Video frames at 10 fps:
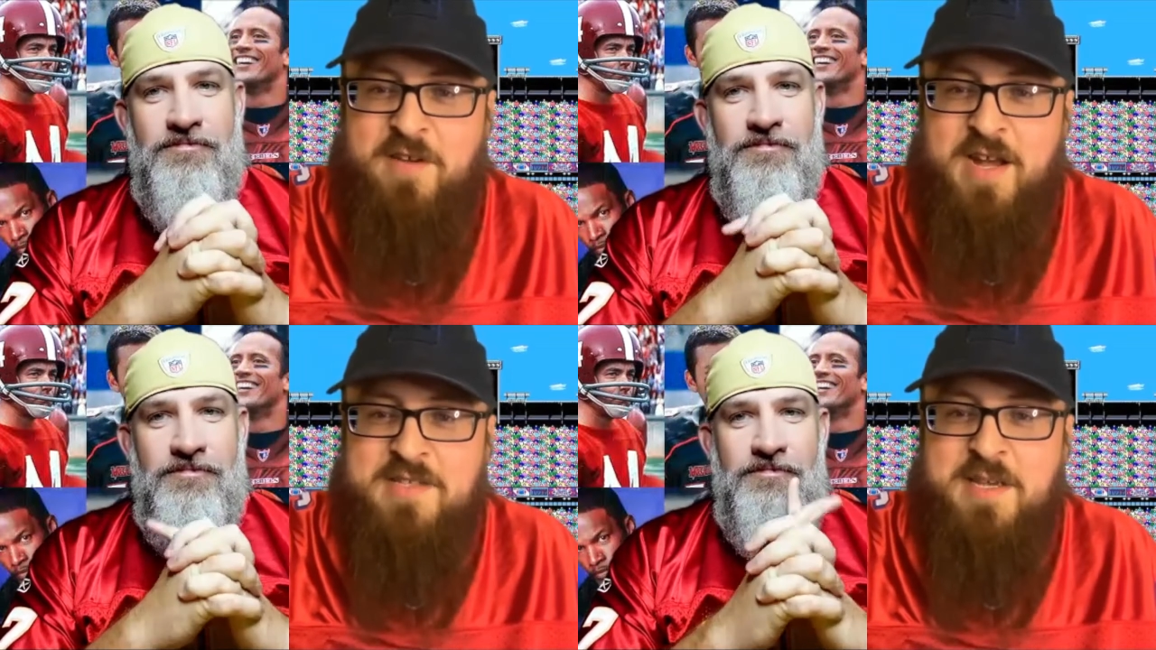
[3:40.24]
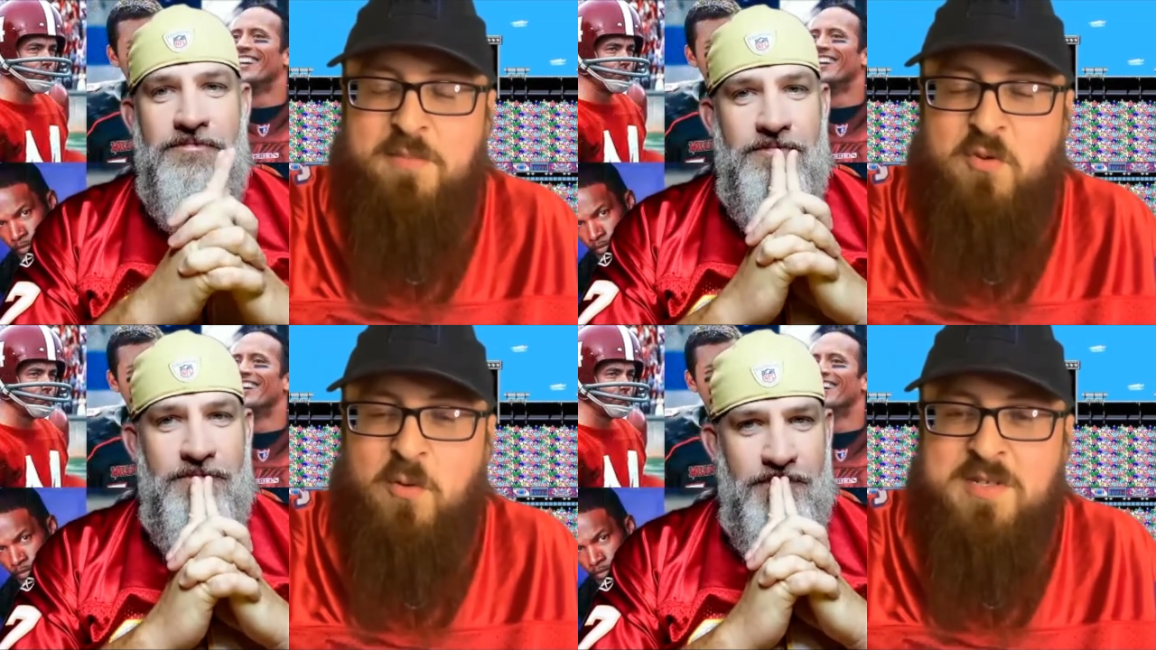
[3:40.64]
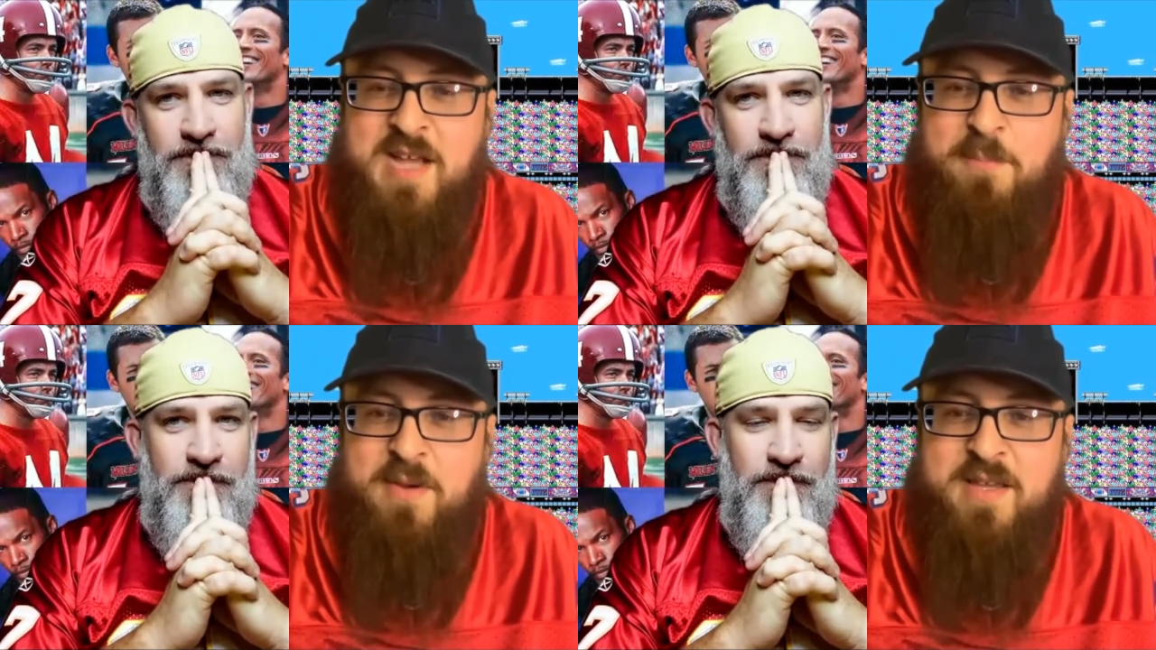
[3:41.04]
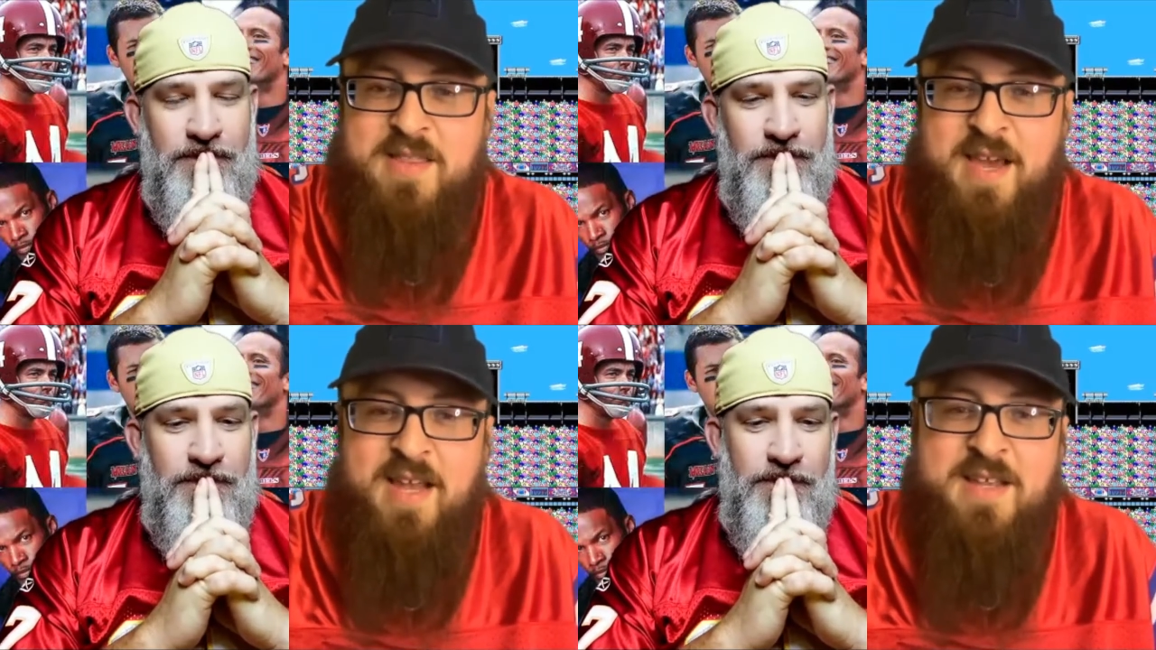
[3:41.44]
Speaker 1: concept or
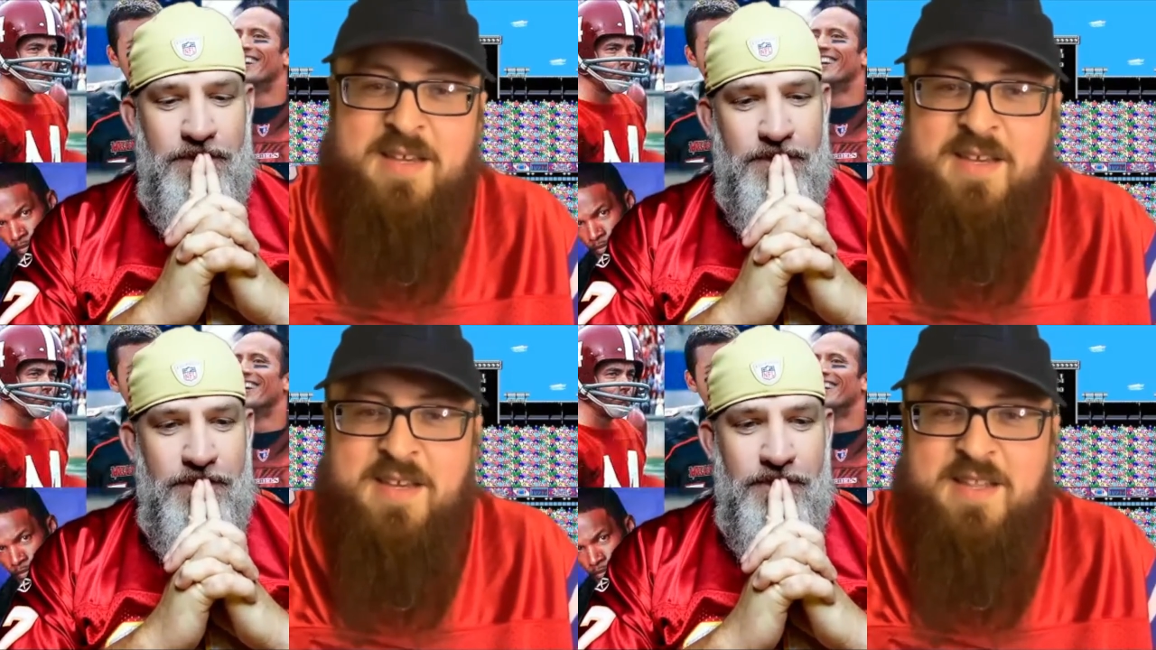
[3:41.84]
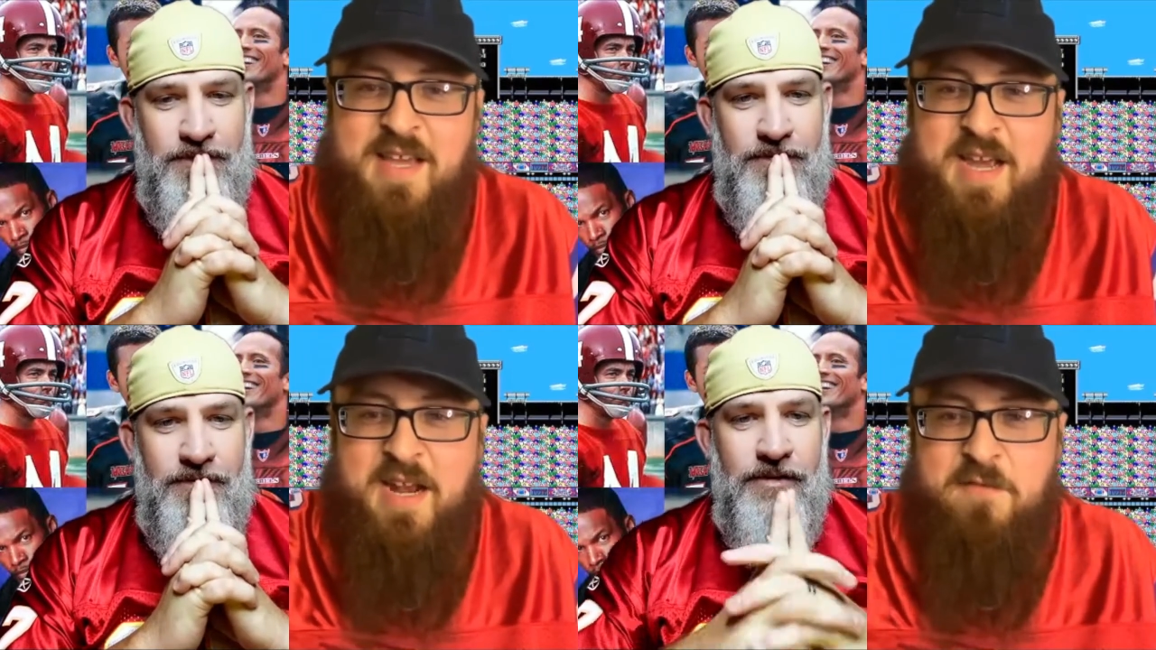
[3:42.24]
topic that that kind